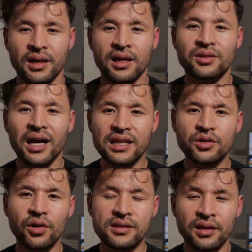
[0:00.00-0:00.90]
So as you
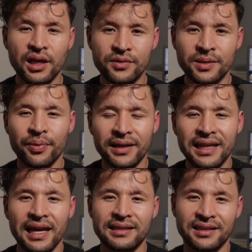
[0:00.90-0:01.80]
guys saw, it was a pretty
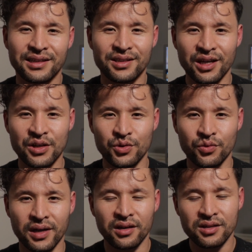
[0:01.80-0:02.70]
hectic
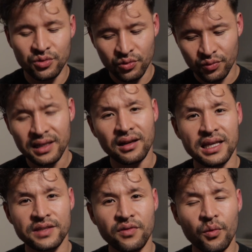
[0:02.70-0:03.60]
schedule, and I soon
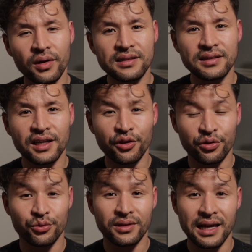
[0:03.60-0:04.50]
realized if I wanted to get
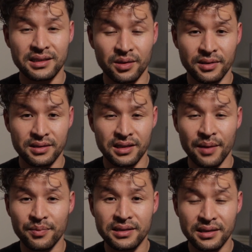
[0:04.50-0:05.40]
through that semester
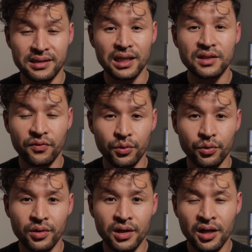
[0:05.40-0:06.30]
and be
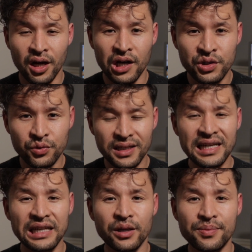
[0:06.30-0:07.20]
successful, I should really
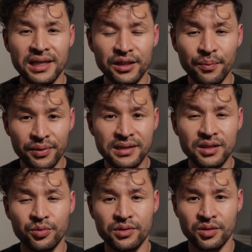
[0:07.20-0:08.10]
adopt certain
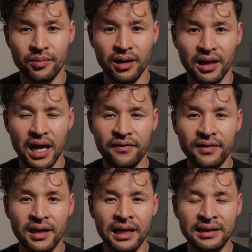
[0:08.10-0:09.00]
principles to my life
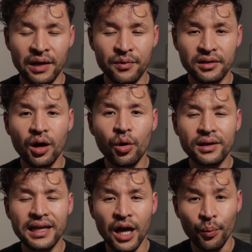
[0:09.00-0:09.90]
that will not
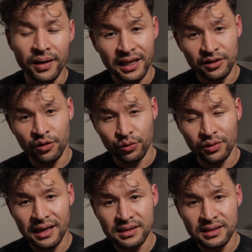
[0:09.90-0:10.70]
only help me get through that